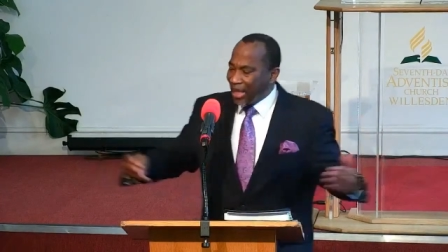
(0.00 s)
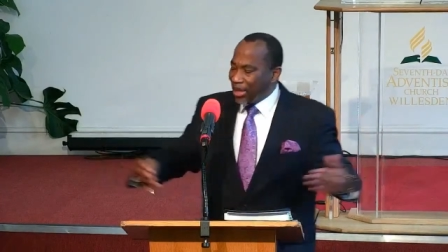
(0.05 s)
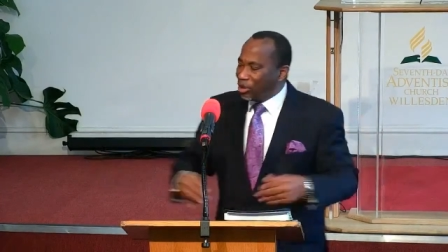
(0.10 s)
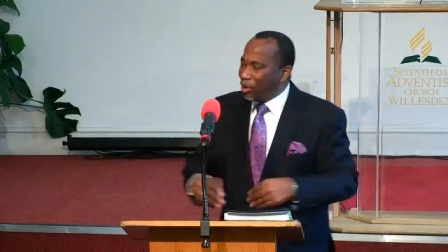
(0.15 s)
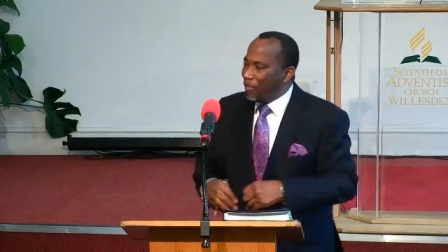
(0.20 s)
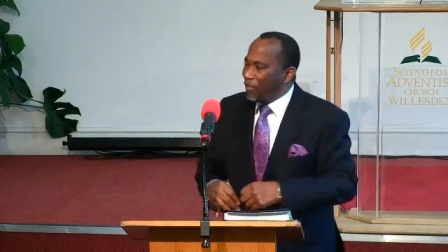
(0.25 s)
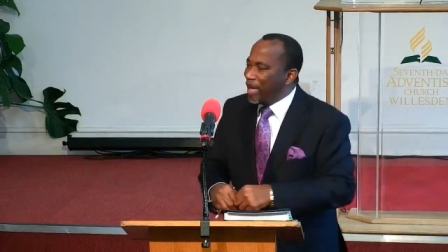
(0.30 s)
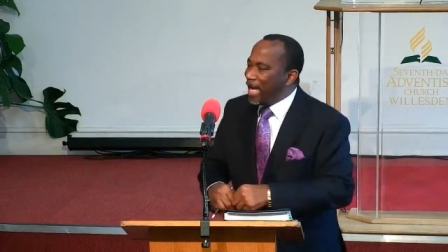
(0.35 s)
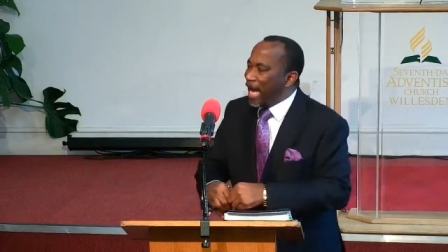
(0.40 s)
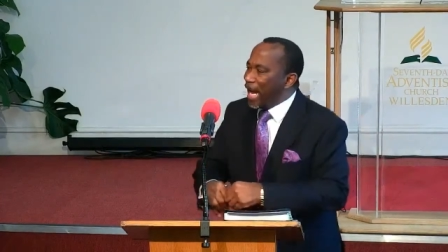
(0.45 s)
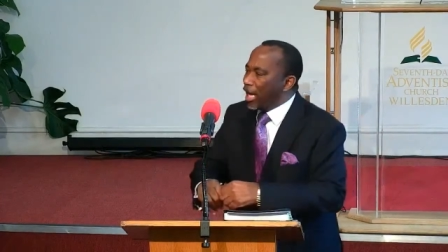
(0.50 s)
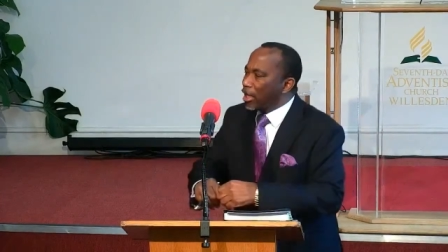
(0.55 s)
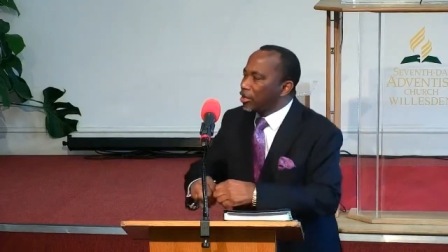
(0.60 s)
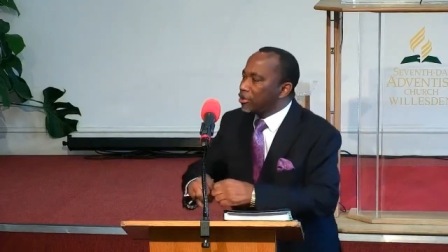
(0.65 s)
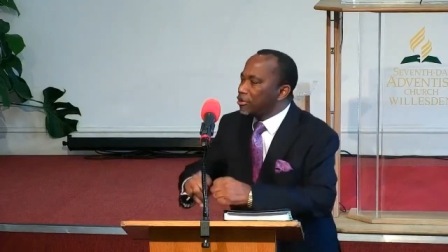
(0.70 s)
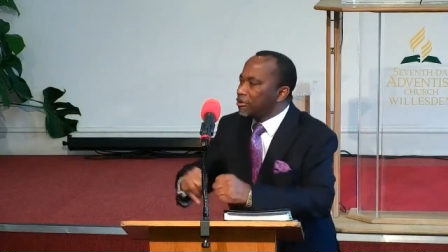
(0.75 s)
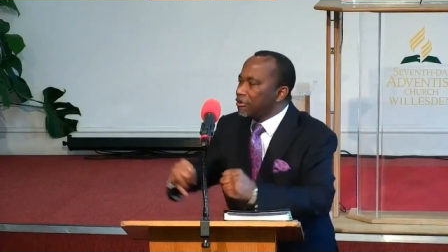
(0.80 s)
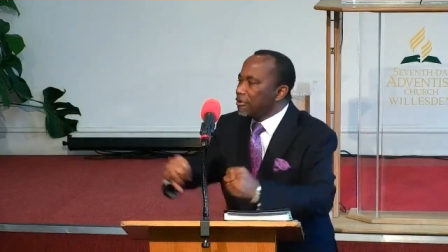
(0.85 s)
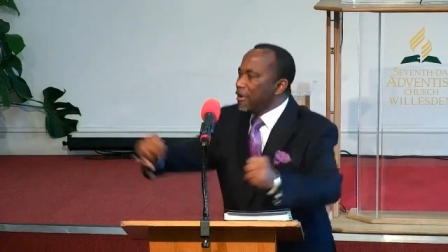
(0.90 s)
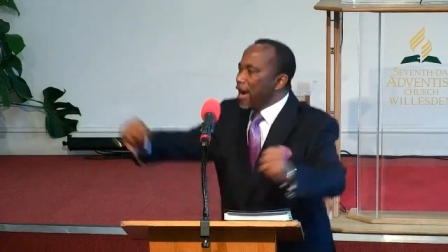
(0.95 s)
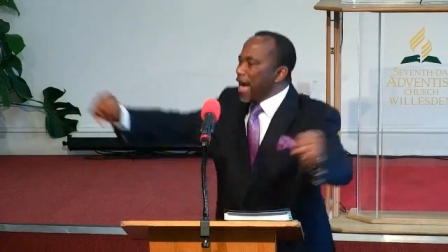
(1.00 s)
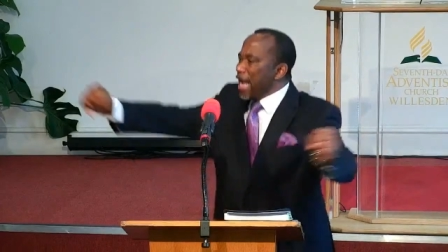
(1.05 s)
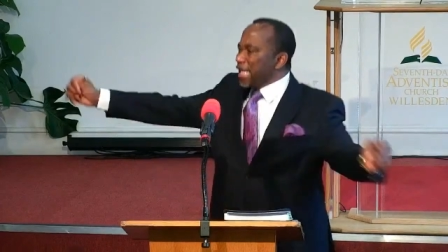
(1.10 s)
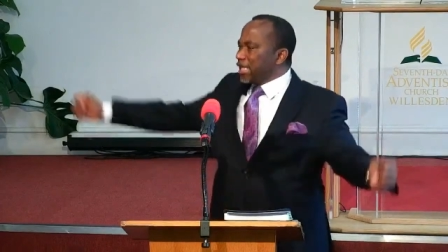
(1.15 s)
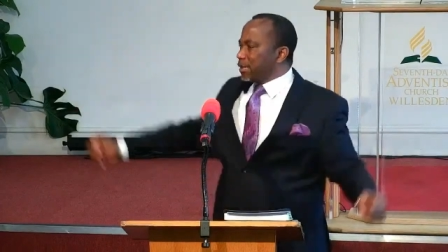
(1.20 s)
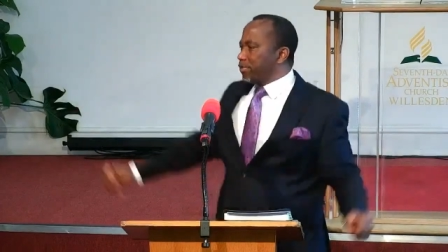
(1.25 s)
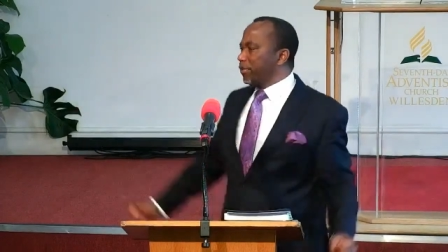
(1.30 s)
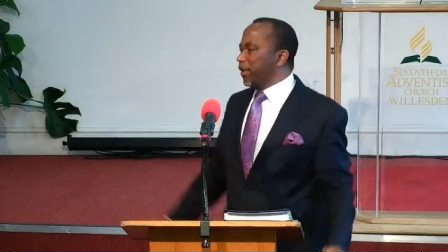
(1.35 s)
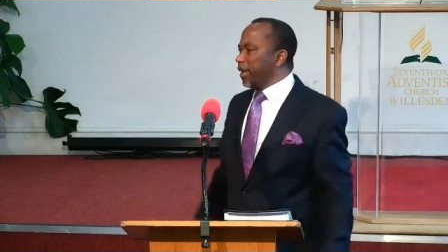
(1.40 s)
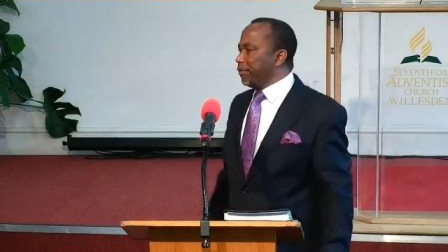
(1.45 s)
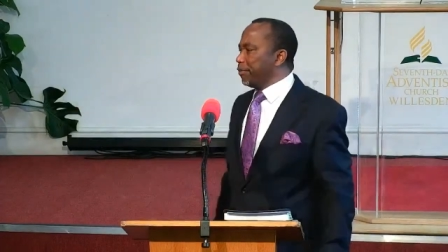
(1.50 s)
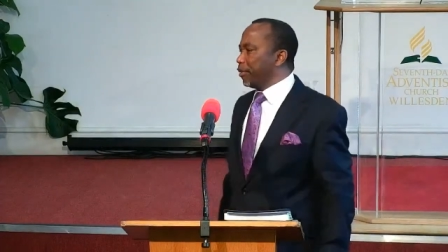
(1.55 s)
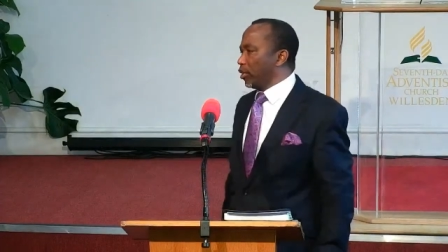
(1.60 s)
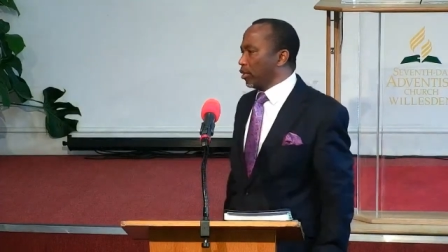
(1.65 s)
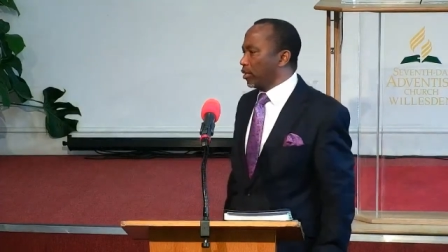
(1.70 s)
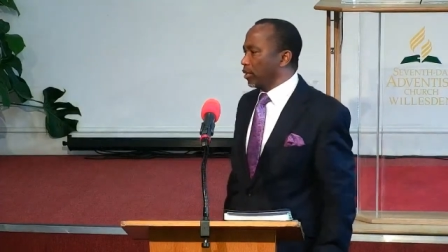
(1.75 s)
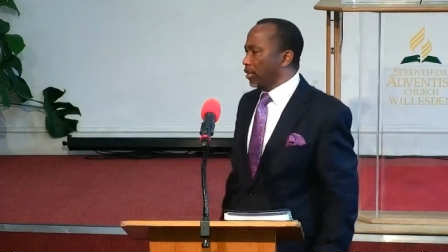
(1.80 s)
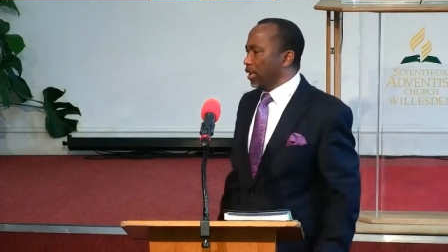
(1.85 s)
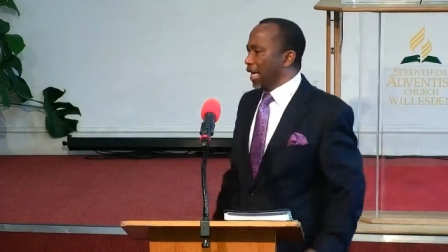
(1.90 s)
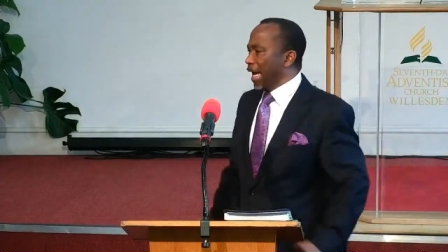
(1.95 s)
to be a great people,
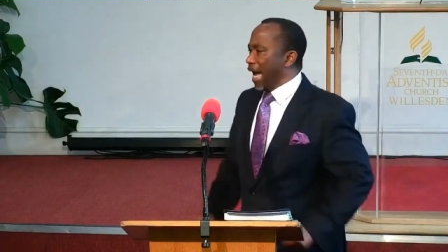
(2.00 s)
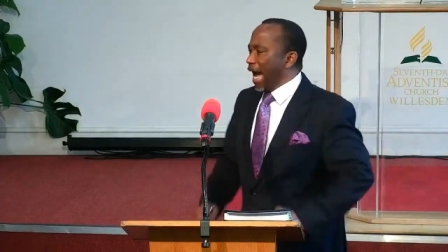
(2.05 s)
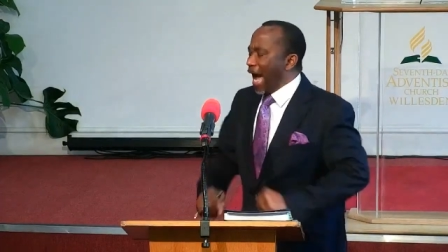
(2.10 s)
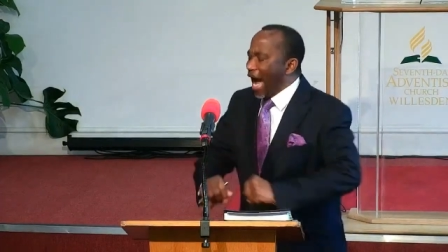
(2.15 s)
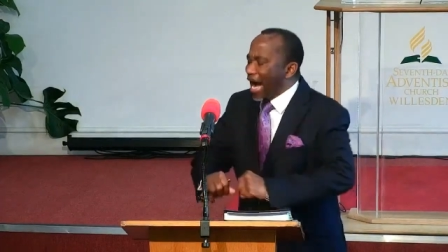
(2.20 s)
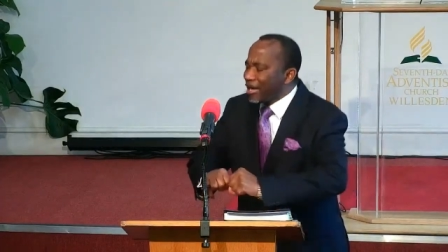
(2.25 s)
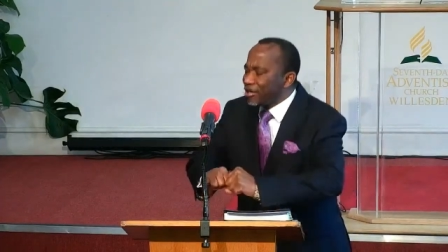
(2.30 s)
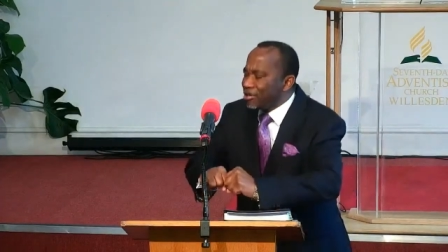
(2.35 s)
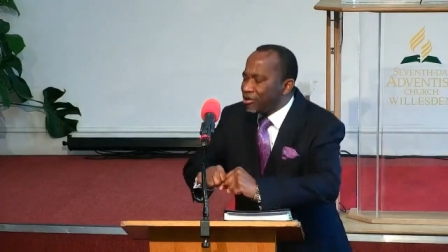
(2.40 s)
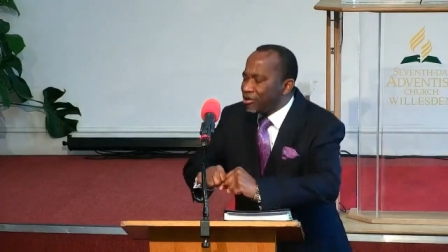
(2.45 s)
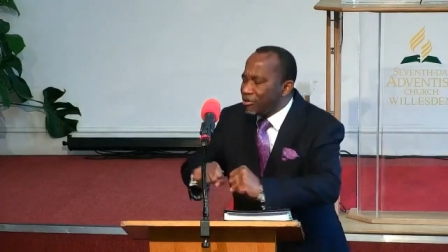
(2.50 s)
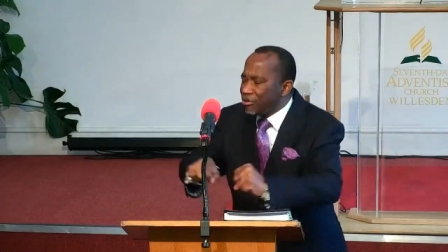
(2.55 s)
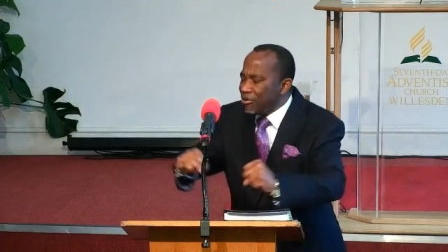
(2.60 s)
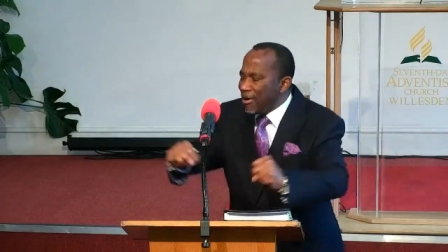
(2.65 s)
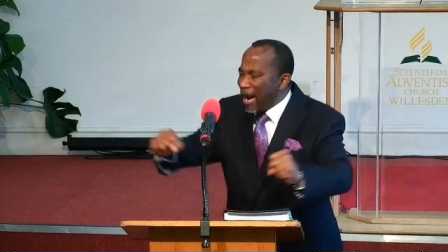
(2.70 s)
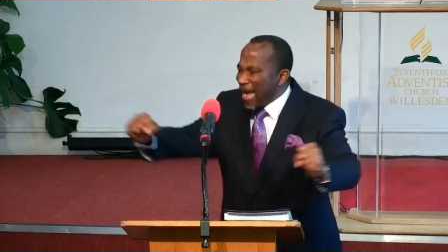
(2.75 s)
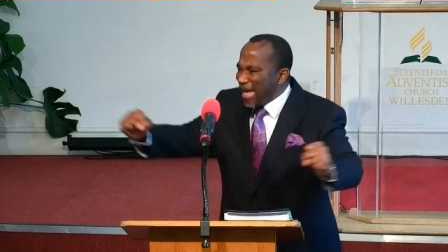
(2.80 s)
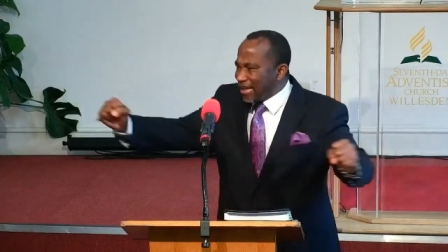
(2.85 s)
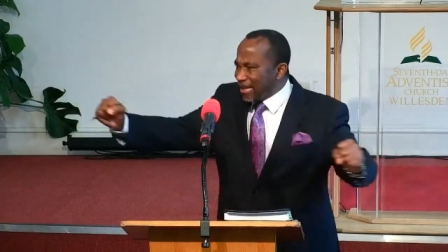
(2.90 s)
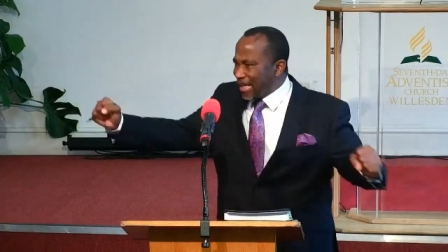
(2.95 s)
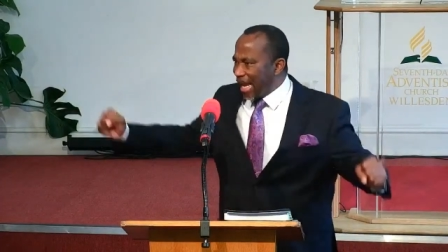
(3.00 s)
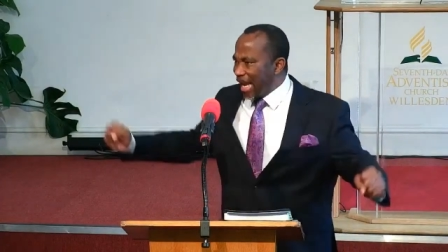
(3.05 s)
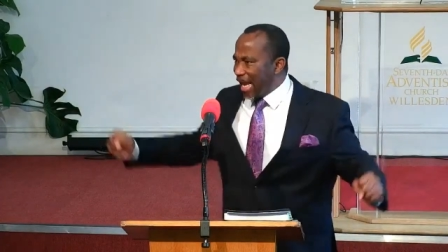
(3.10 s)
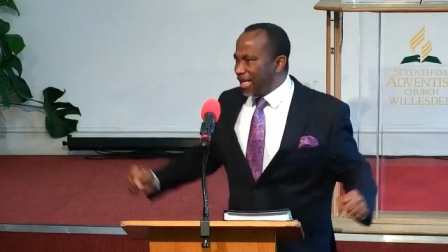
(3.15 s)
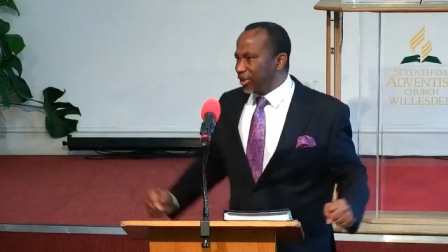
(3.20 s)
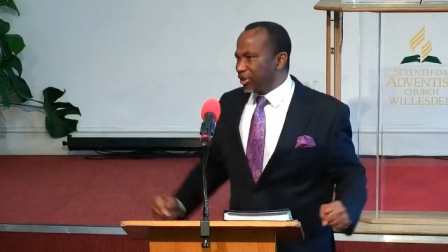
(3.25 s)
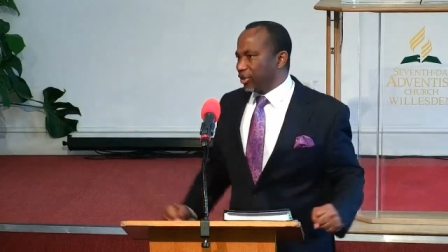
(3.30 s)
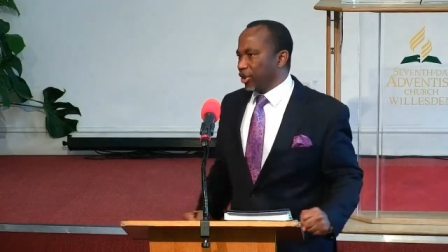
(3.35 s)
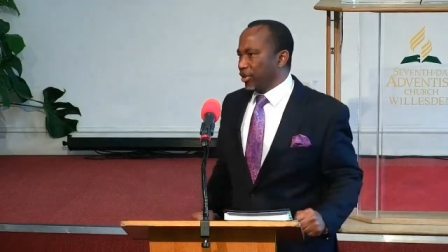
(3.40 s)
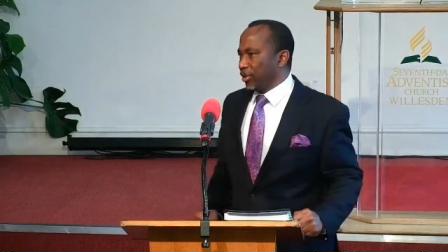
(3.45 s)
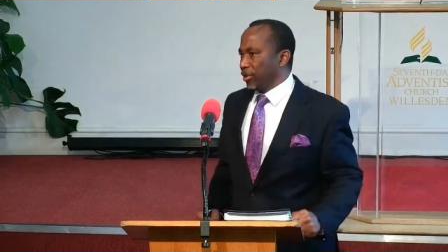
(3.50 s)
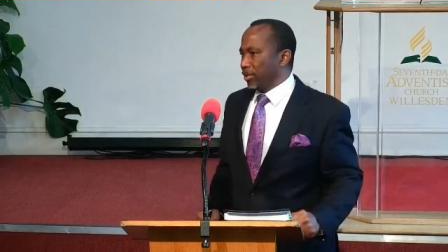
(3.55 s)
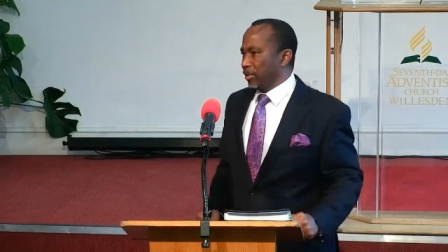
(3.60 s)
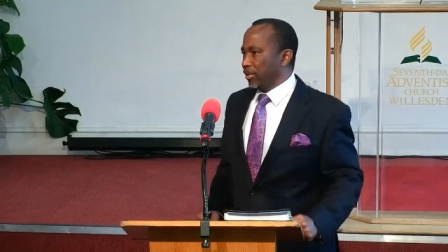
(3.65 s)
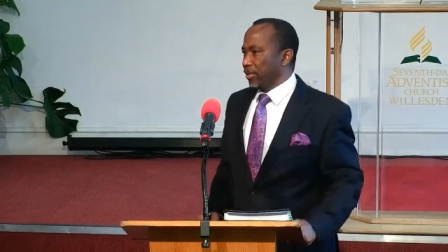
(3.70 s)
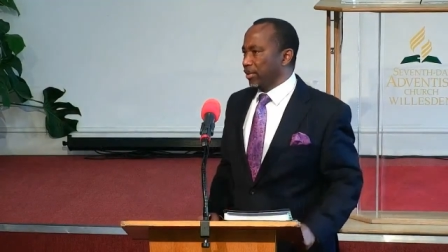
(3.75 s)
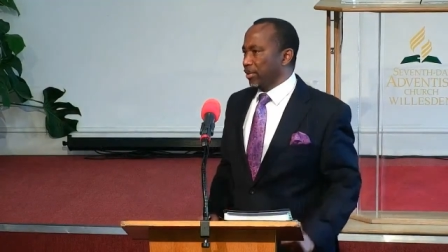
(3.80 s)
a great nation.